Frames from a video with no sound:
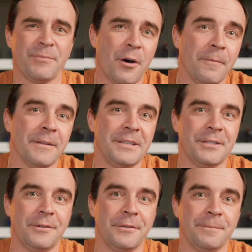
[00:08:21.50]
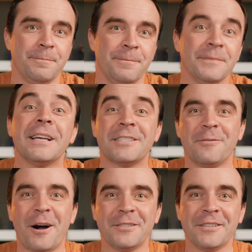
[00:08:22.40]
Hopefully soon. Thanks for
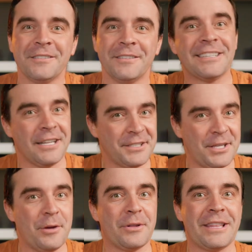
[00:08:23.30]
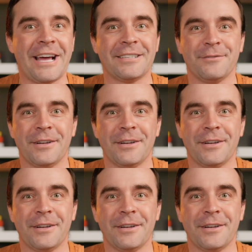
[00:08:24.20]
watching, and I'll see you in the next